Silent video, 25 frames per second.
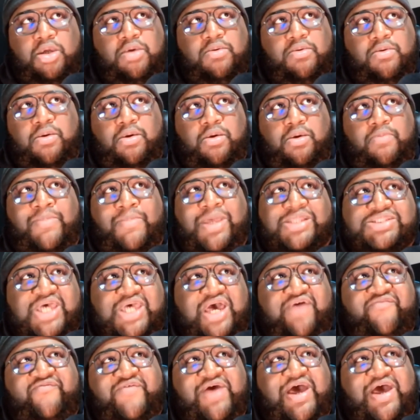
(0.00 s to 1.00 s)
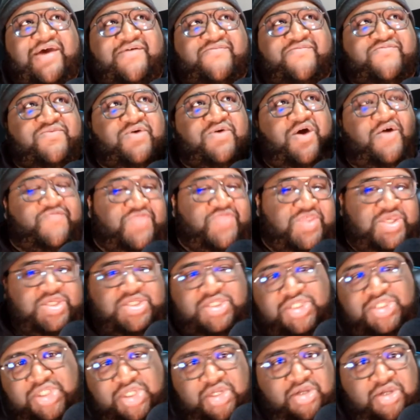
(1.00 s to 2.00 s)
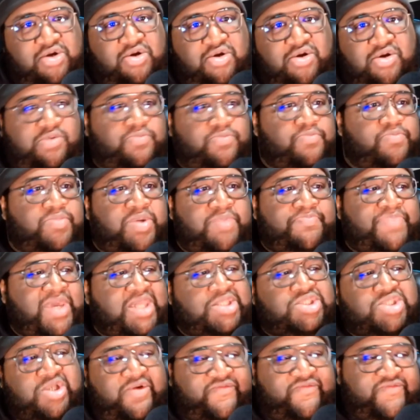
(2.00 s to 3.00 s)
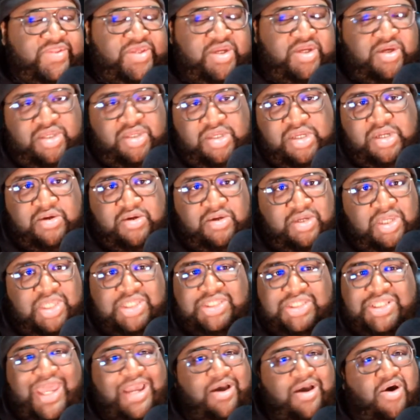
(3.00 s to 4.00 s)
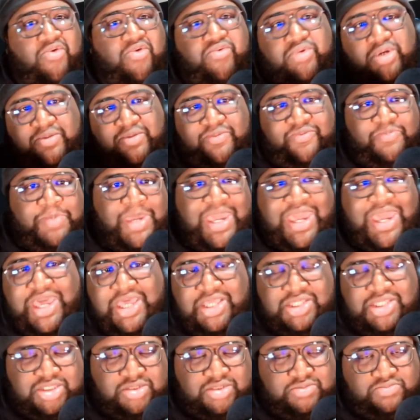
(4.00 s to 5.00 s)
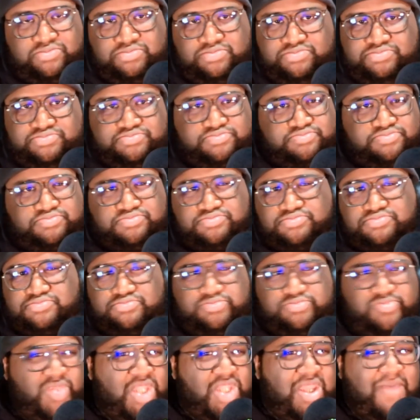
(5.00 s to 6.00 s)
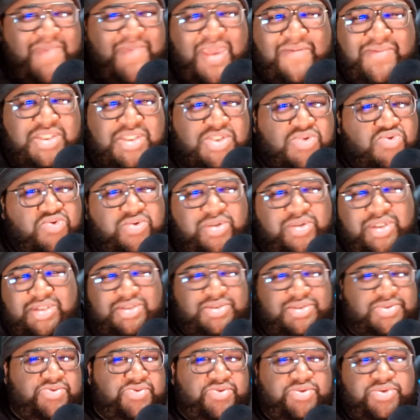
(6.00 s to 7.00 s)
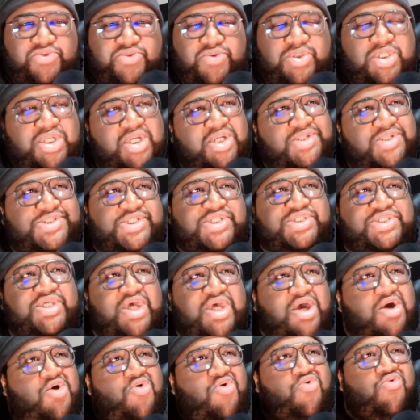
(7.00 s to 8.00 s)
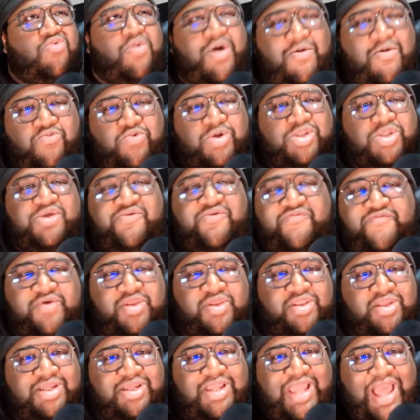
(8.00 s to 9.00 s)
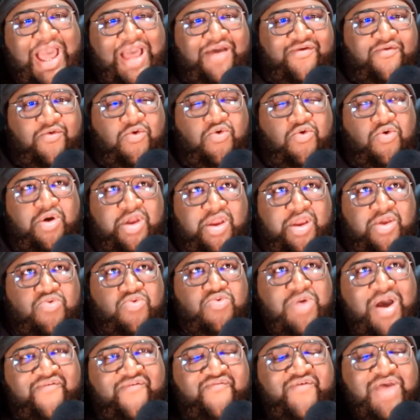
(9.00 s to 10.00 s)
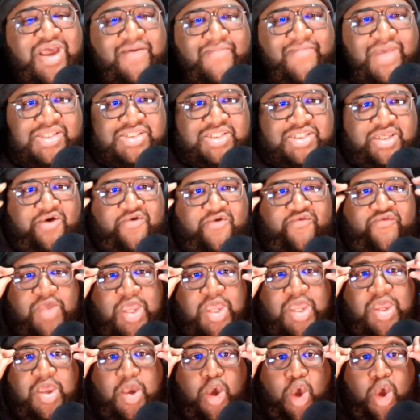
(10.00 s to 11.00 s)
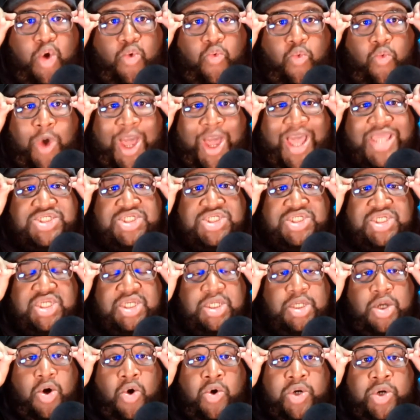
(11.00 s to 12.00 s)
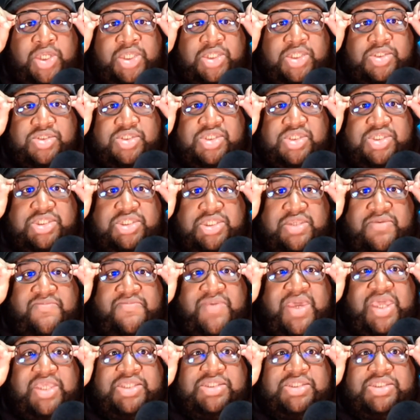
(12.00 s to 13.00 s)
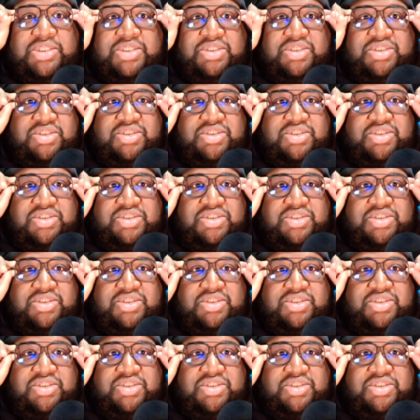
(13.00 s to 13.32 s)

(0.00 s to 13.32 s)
My top 5 of this year, based off of their year, it's like over the past maybe 2 or 3 years, just who I'm really feeling out and who I find myself watching on a consistent basis,